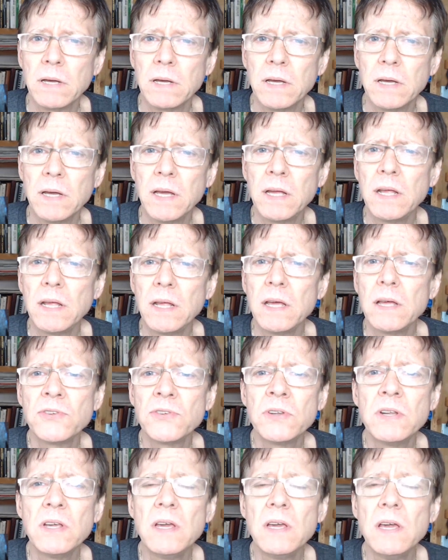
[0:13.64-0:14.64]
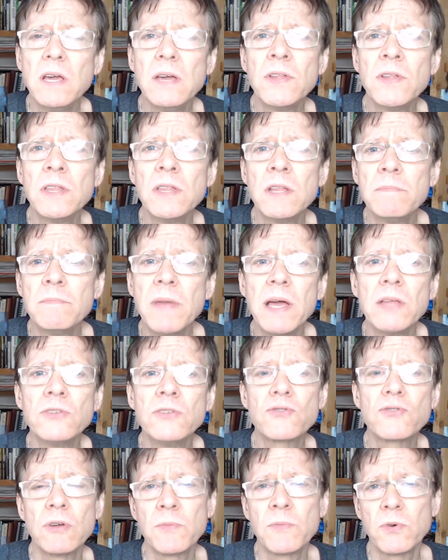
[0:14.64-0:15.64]
It isn't even the
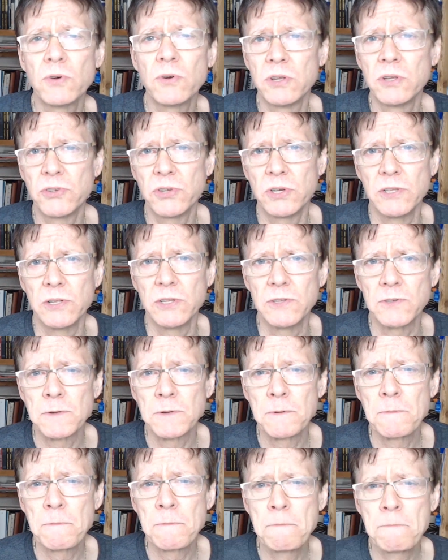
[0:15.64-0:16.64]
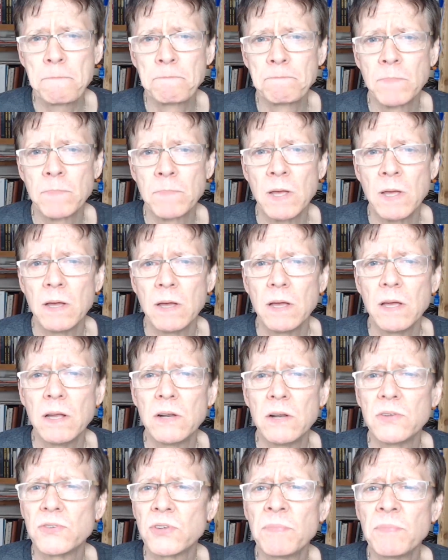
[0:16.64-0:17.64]
mainstream or dissidents. It
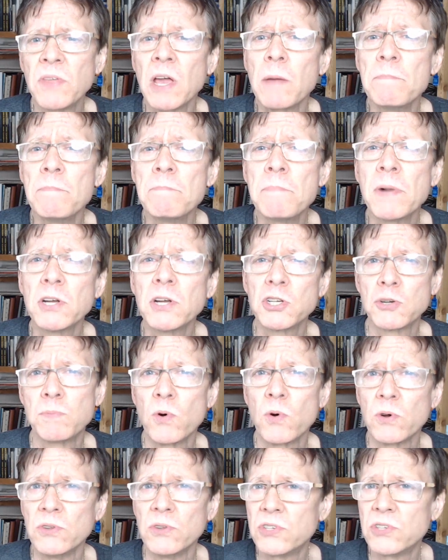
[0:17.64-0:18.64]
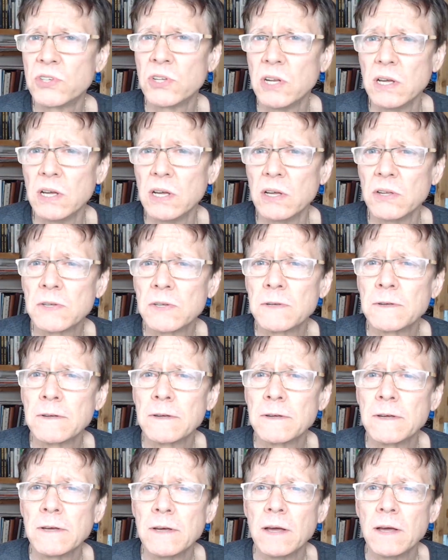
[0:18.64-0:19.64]
is something much more insidious.
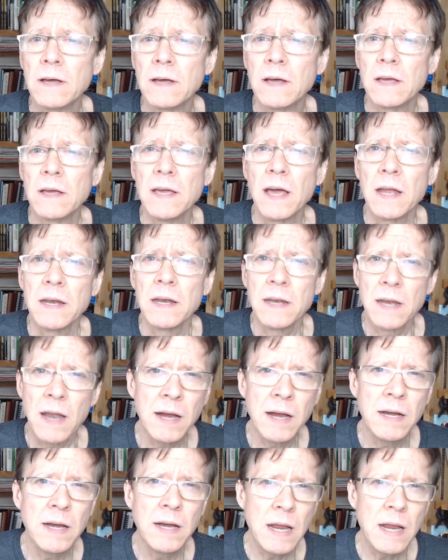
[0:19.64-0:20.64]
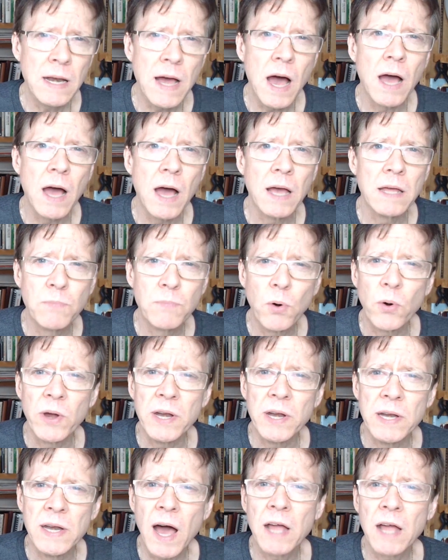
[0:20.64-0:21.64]
Yet
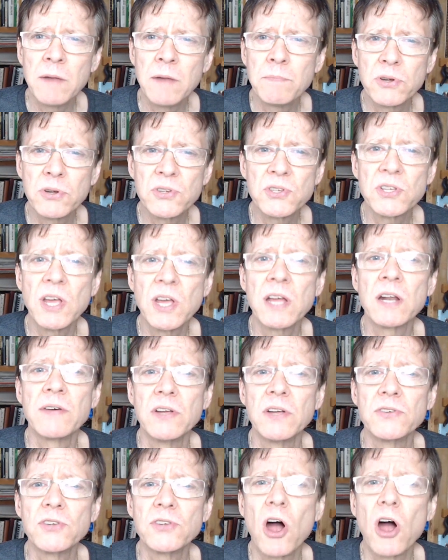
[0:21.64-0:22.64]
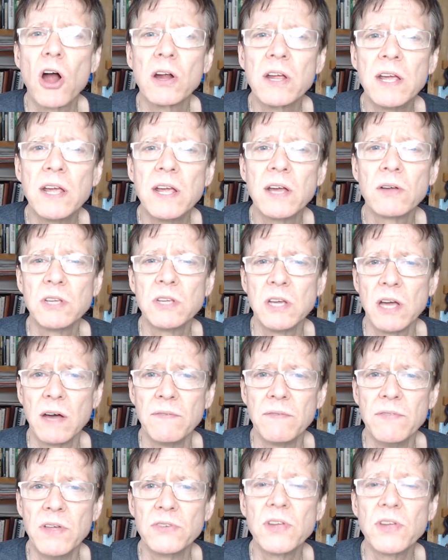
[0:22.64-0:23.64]
99.9% percent of us are guilty of
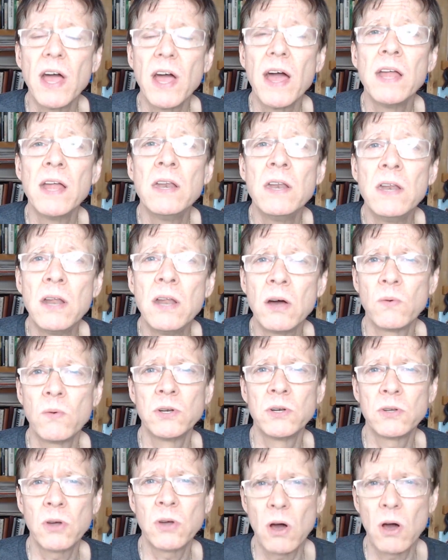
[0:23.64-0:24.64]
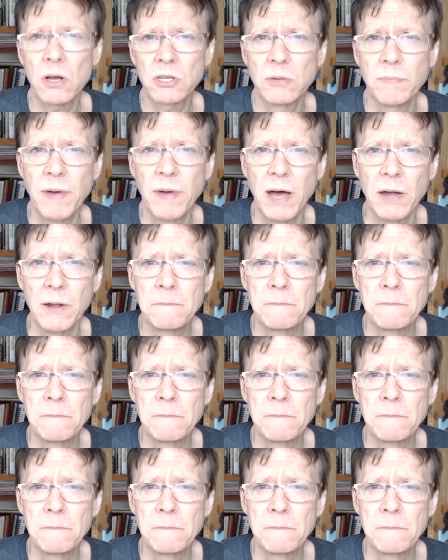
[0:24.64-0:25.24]
this, and no one talks about it.